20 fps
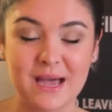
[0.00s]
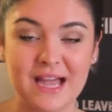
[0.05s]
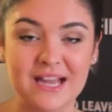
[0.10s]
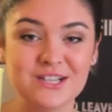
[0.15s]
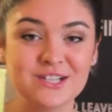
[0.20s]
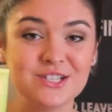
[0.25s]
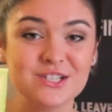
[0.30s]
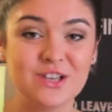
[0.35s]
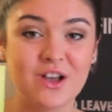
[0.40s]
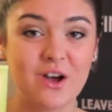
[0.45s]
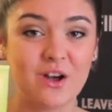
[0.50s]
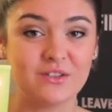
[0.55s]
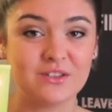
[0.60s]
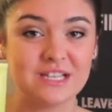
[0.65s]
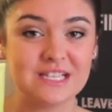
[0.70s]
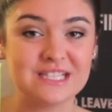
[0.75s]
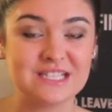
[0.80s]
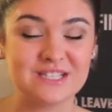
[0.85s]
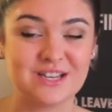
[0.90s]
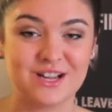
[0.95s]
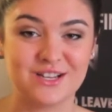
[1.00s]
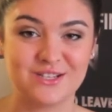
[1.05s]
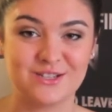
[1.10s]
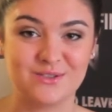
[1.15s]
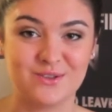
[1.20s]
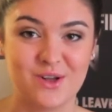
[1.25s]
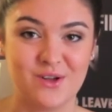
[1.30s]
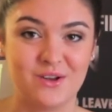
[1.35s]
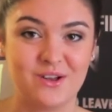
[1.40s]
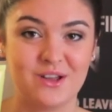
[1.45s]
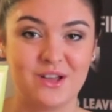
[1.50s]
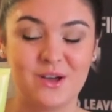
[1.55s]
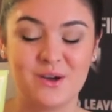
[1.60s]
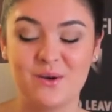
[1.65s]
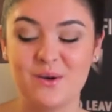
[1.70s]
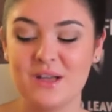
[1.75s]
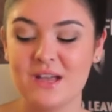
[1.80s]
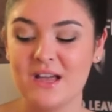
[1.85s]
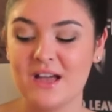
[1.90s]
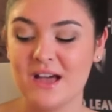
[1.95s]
I just hauled this not too long ago